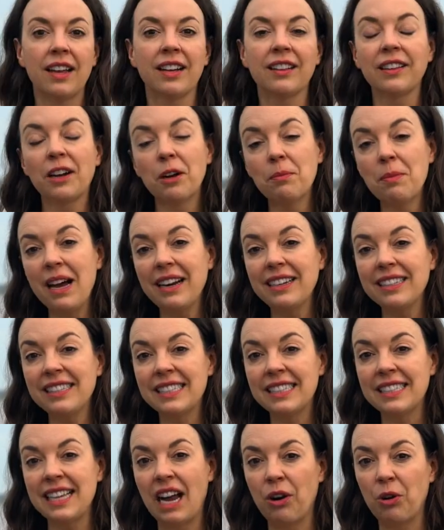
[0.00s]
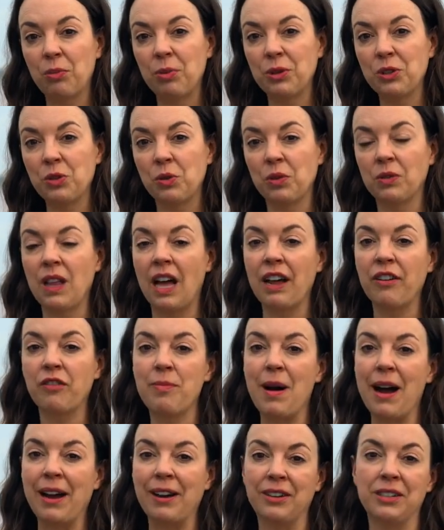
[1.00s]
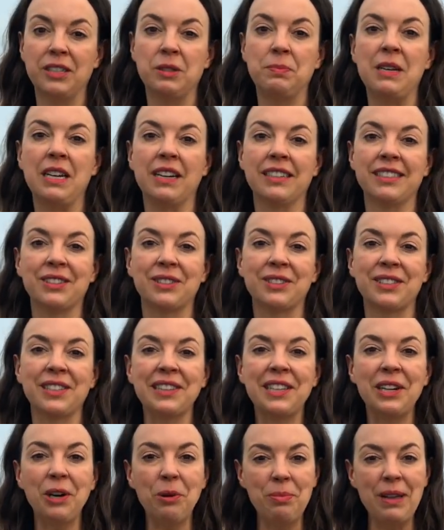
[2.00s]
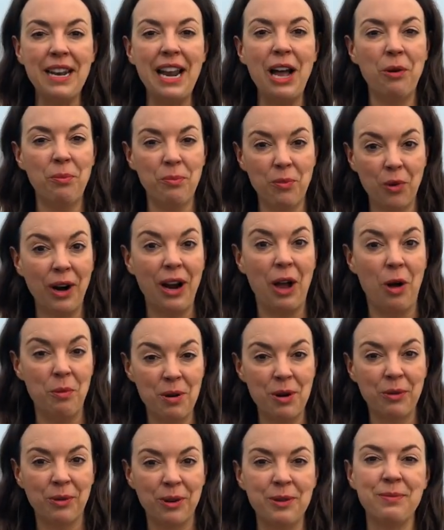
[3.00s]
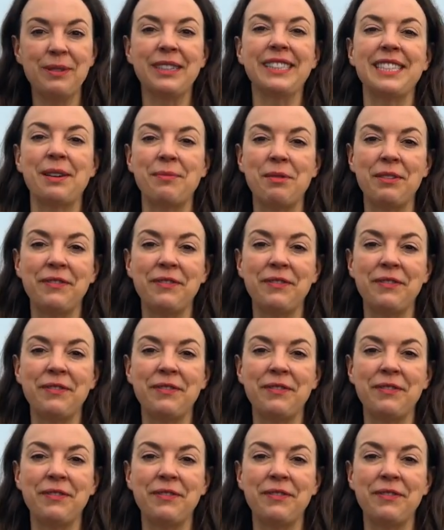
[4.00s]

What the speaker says: Clermont is desirable to a lot of buyers because there's a little bit more elbow room in some